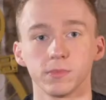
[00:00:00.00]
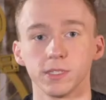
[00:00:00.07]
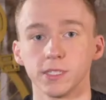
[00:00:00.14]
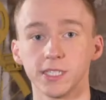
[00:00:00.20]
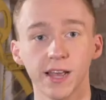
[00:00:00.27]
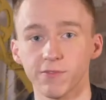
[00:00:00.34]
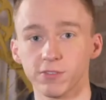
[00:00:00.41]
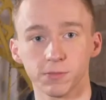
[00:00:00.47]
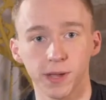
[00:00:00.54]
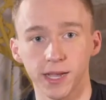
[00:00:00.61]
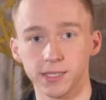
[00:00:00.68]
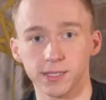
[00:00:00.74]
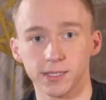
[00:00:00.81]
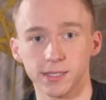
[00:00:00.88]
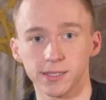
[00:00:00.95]
7 of
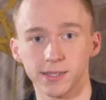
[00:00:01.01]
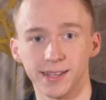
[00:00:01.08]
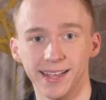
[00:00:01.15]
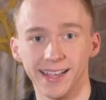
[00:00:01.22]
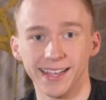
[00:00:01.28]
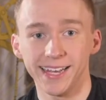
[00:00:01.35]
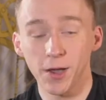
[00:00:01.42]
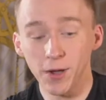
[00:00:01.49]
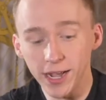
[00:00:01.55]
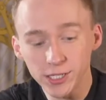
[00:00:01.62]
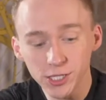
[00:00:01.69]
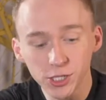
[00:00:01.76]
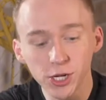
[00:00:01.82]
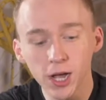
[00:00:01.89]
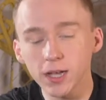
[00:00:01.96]
Spades. Now,
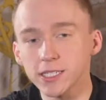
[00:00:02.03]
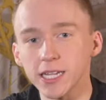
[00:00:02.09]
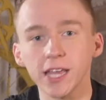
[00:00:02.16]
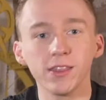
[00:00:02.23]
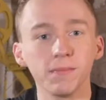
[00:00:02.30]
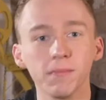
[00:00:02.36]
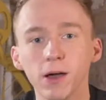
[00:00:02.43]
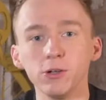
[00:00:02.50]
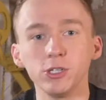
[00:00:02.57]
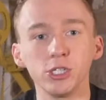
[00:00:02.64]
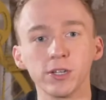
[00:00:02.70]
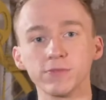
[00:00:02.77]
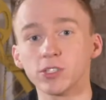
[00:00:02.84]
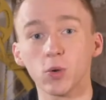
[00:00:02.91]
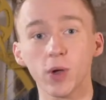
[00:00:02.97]
it's just in the
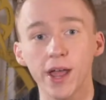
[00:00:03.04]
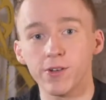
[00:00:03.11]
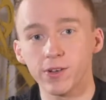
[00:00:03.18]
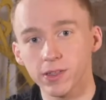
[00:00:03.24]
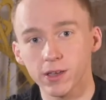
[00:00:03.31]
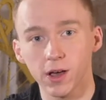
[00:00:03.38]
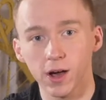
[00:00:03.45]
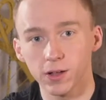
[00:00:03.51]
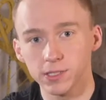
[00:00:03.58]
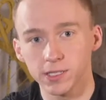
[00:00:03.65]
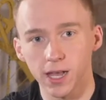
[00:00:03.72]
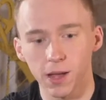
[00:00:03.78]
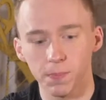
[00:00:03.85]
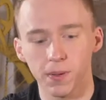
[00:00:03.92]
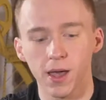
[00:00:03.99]
motion of squaring the cards
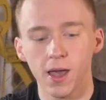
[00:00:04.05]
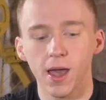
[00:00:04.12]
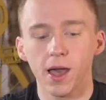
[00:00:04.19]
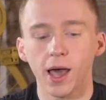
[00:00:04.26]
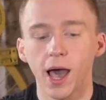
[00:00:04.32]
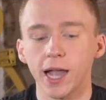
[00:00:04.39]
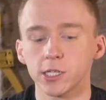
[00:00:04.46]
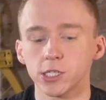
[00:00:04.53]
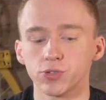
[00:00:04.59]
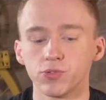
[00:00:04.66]
up. I just